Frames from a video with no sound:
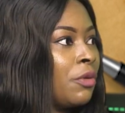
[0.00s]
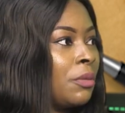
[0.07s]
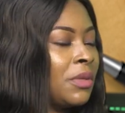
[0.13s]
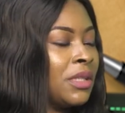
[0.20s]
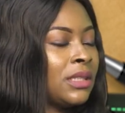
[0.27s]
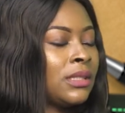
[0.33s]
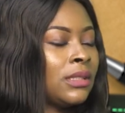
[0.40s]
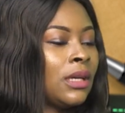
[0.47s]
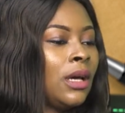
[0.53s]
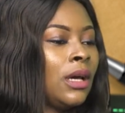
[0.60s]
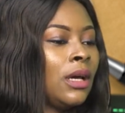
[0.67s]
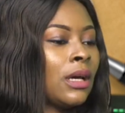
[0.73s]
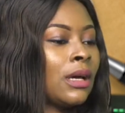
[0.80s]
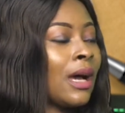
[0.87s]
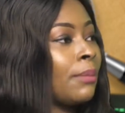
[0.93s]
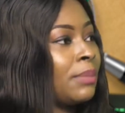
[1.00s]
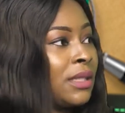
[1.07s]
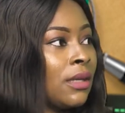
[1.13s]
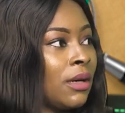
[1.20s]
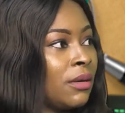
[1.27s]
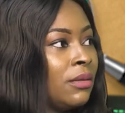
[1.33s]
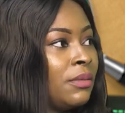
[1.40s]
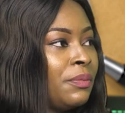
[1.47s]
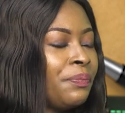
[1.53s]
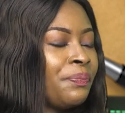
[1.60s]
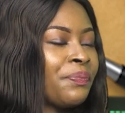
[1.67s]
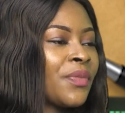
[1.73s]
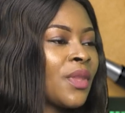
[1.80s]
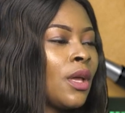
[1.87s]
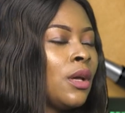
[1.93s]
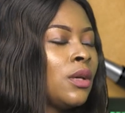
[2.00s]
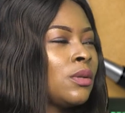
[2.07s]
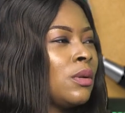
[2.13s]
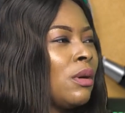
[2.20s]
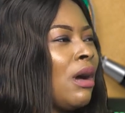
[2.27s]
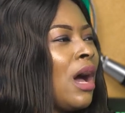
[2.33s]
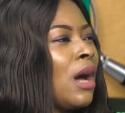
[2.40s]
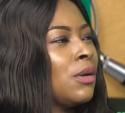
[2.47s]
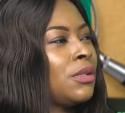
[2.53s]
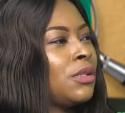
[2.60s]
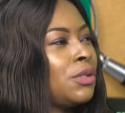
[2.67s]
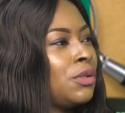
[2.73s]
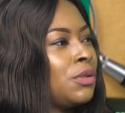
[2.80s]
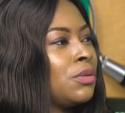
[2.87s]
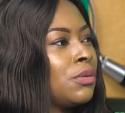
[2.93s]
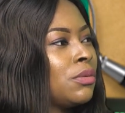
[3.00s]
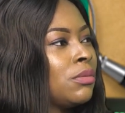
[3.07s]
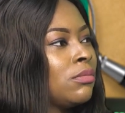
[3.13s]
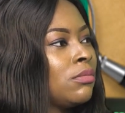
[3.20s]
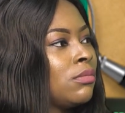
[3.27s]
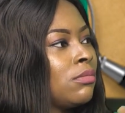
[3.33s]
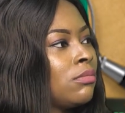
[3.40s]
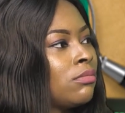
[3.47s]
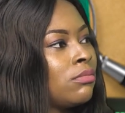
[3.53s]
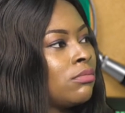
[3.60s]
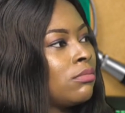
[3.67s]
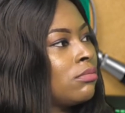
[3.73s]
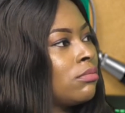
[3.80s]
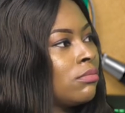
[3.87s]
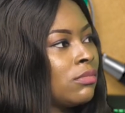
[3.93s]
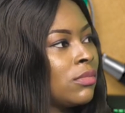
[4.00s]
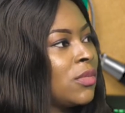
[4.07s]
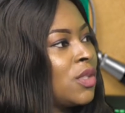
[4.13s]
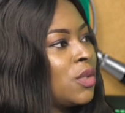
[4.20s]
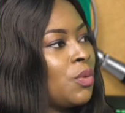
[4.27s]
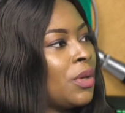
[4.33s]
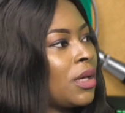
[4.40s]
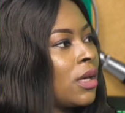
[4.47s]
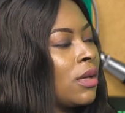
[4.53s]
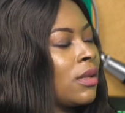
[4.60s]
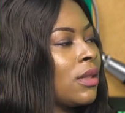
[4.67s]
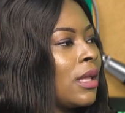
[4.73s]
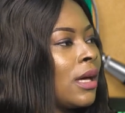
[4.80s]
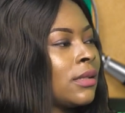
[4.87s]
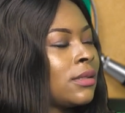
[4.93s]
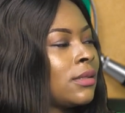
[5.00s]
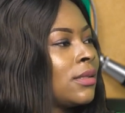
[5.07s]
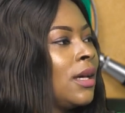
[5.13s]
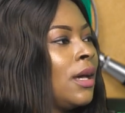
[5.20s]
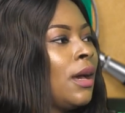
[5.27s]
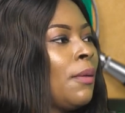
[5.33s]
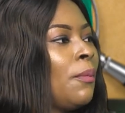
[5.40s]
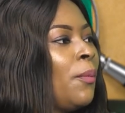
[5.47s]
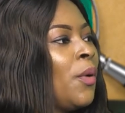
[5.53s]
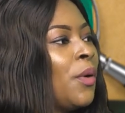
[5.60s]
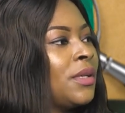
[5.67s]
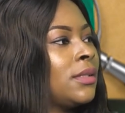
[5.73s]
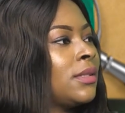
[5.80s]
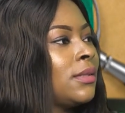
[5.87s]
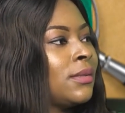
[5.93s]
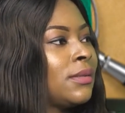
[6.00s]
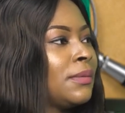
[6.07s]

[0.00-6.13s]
from it. Capital. So how did you tweak that point?